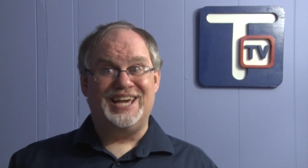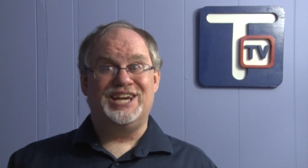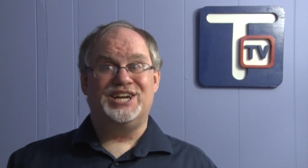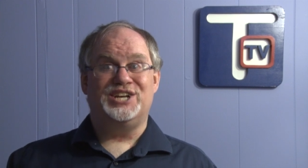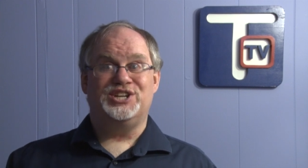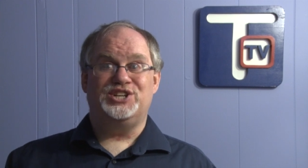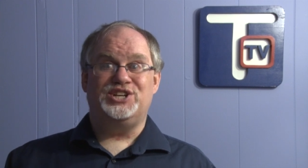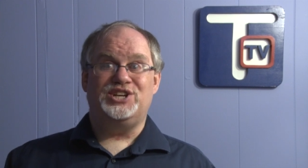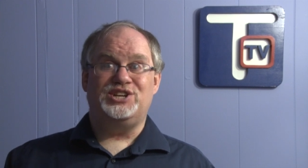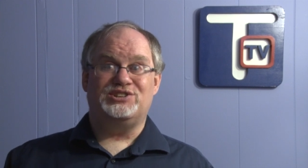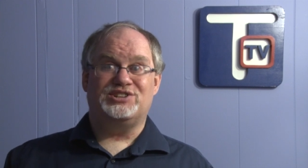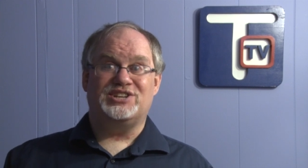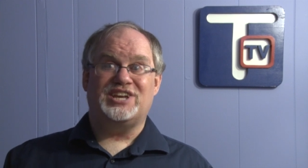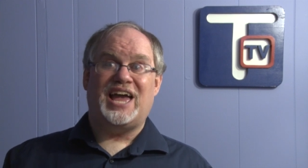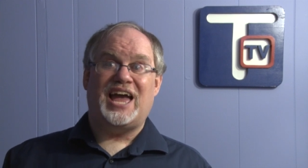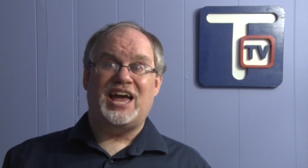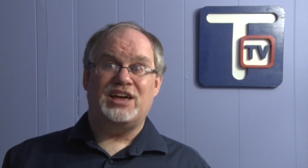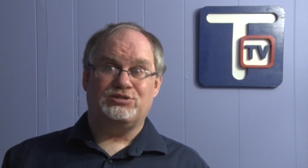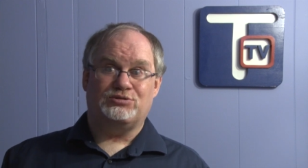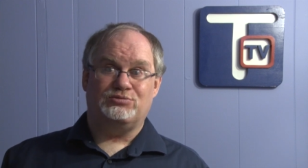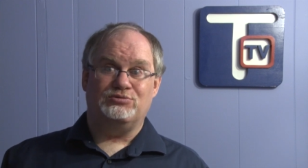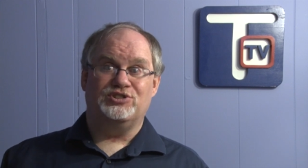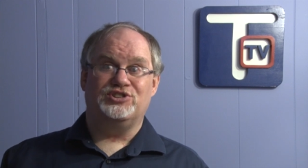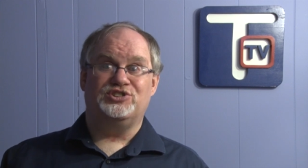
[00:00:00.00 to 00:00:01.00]
She's
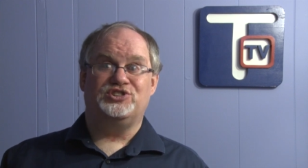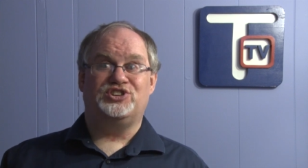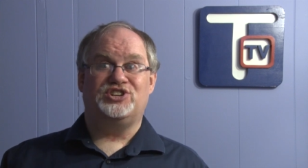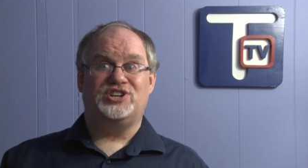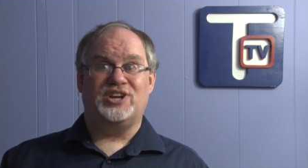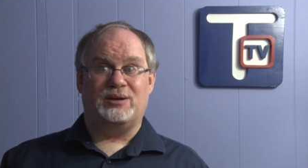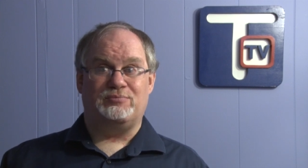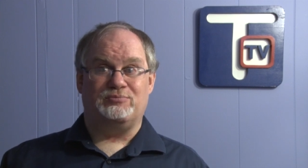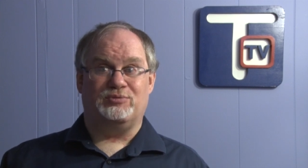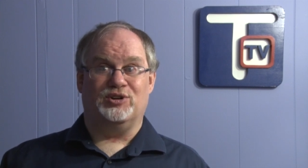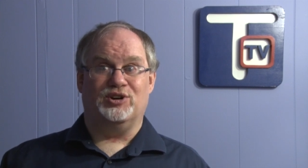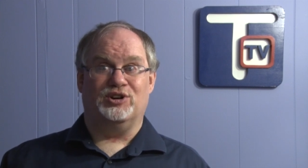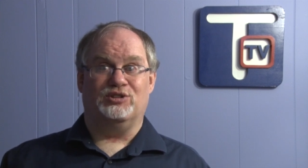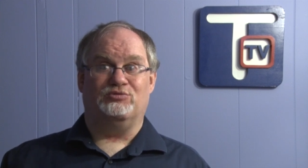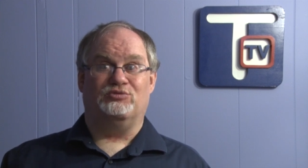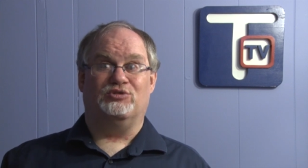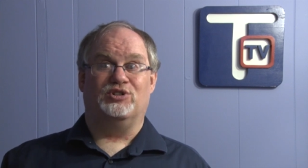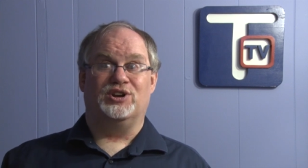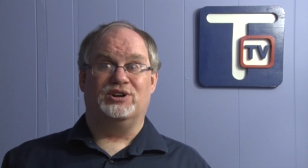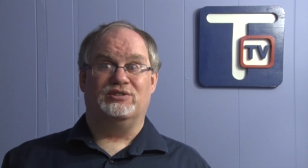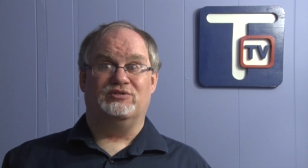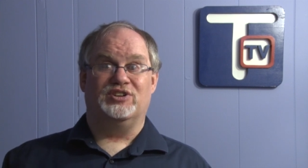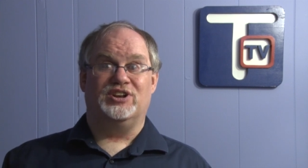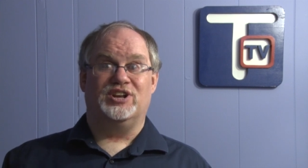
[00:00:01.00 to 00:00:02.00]
Catherine Shepherd,
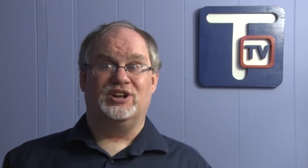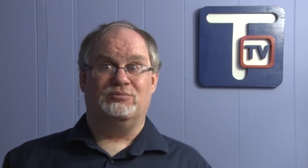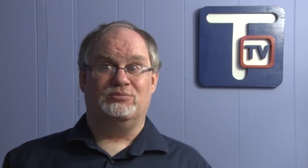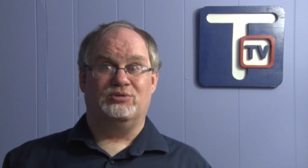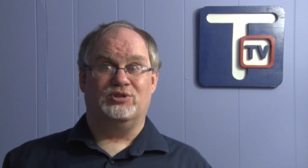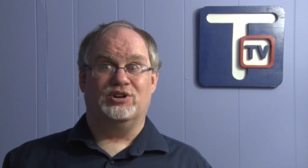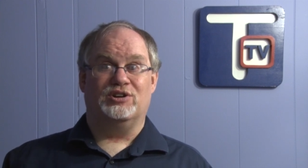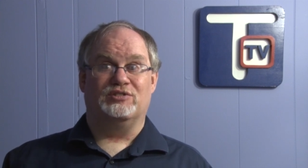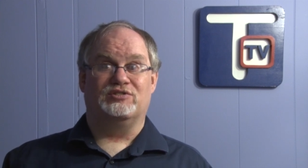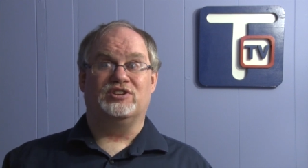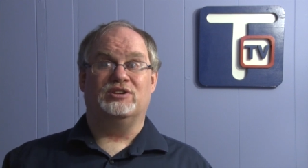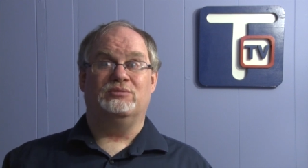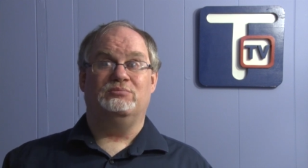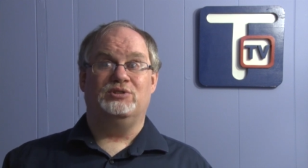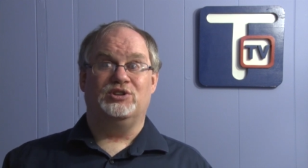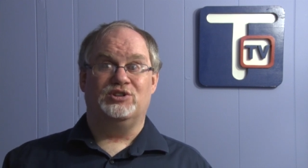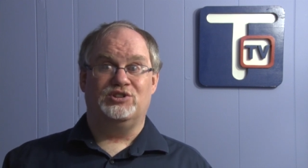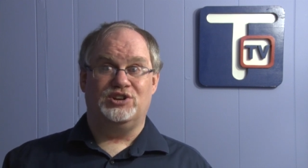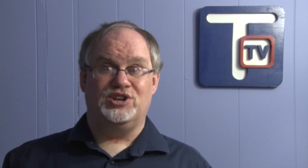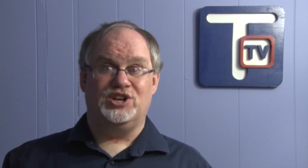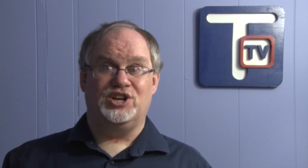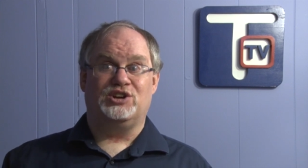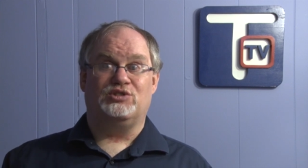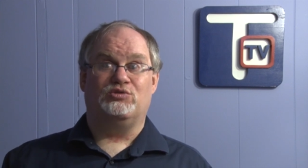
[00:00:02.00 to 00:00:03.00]
one of a number of
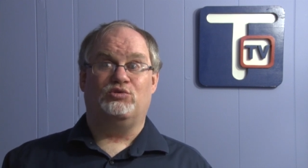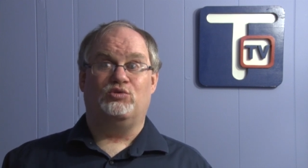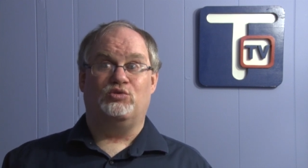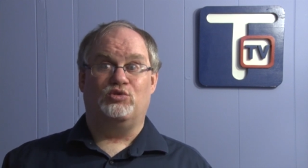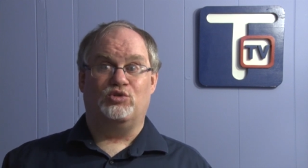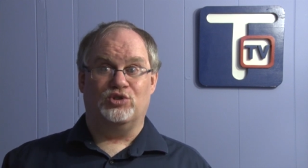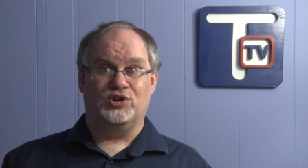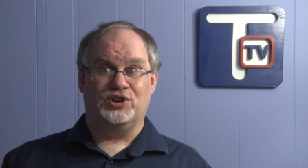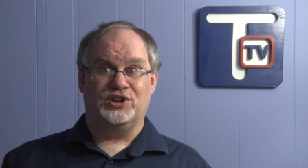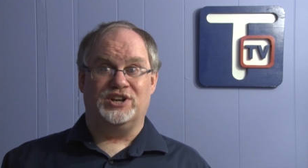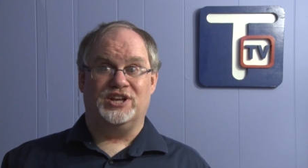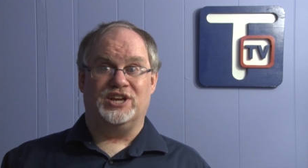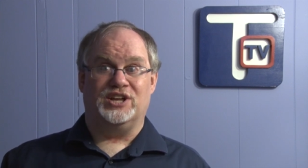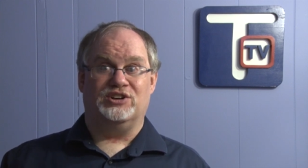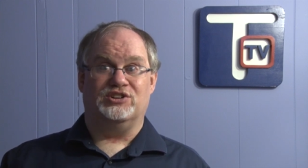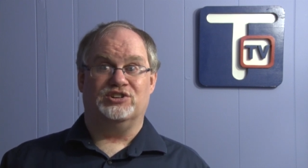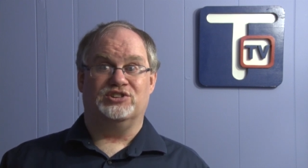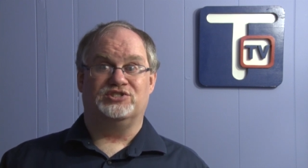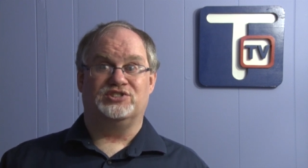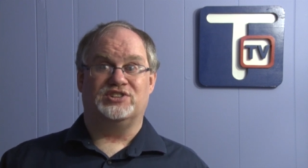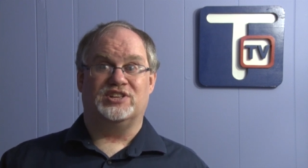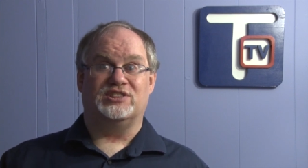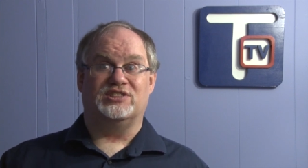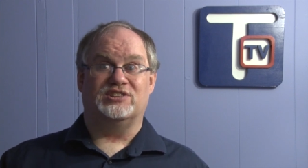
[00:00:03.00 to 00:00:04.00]
community
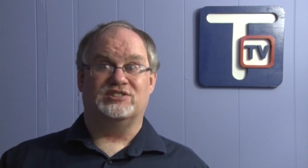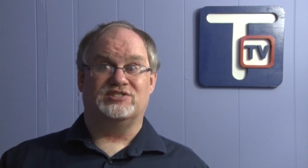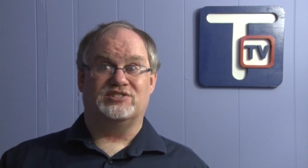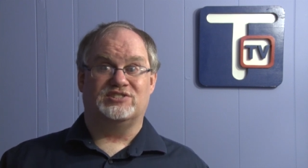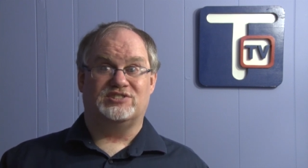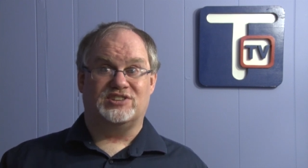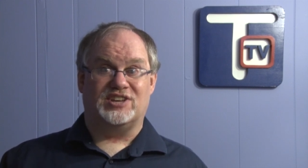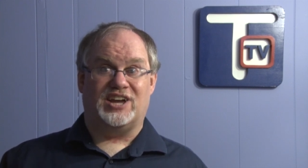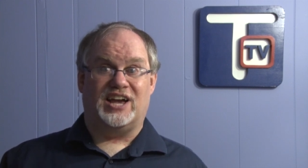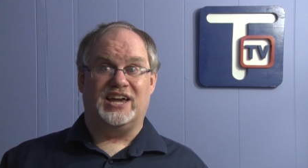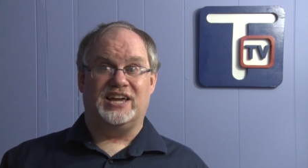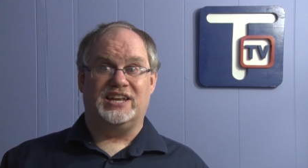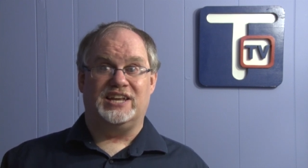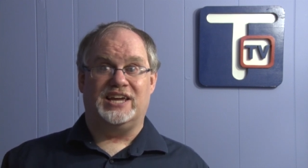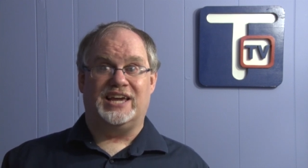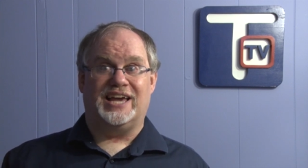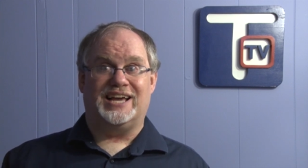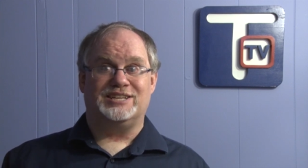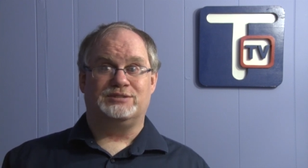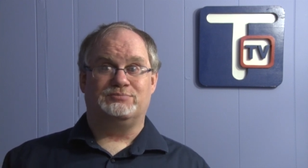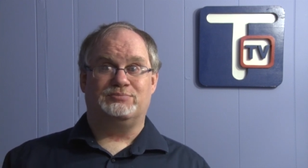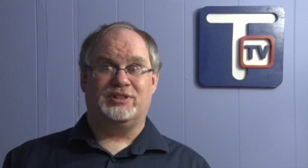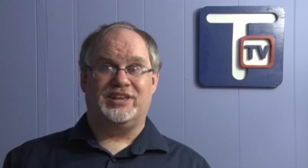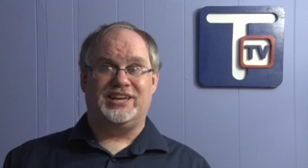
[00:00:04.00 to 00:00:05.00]
coordinators that the Society
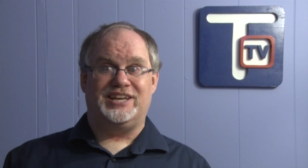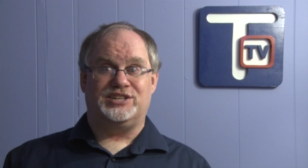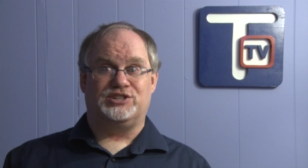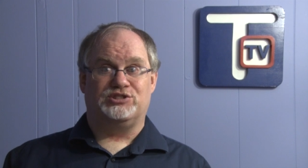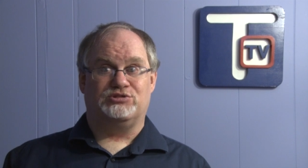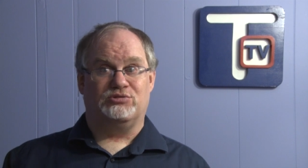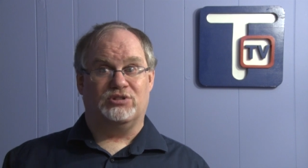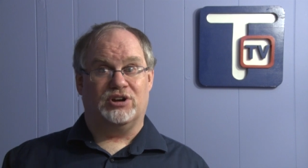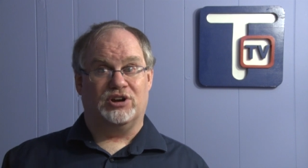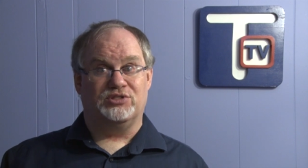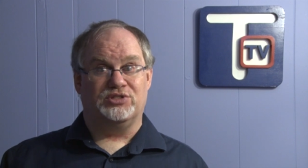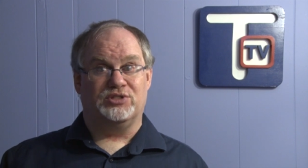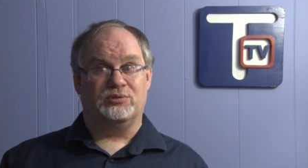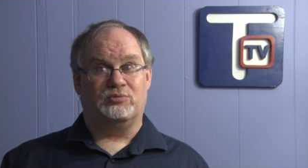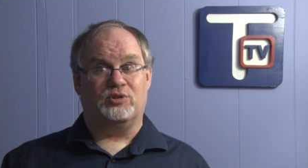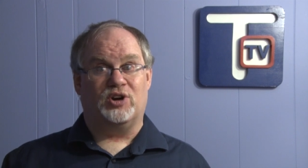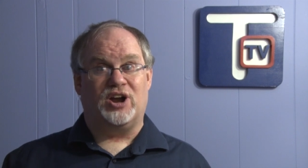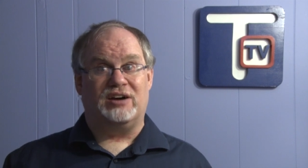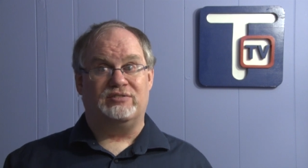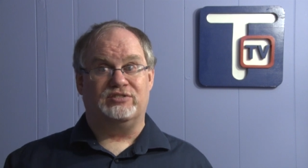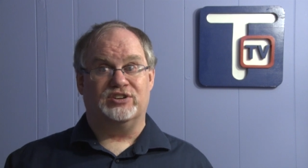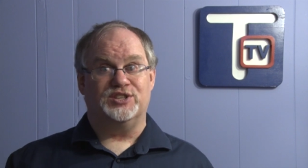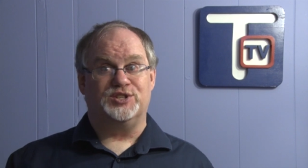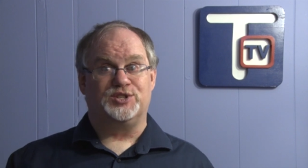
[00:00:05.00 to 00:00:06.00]
has placed throughout the
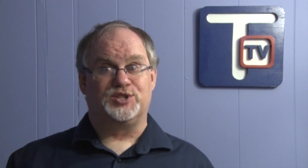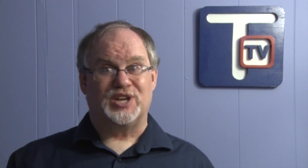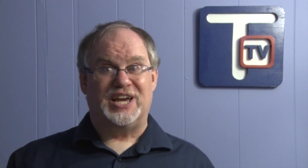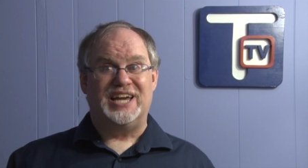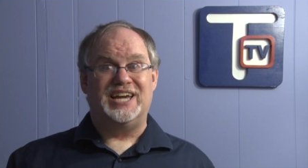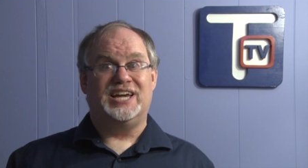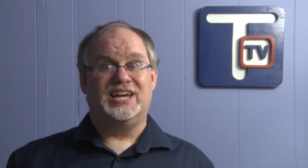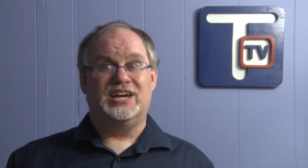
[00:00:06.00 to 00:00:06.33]
province.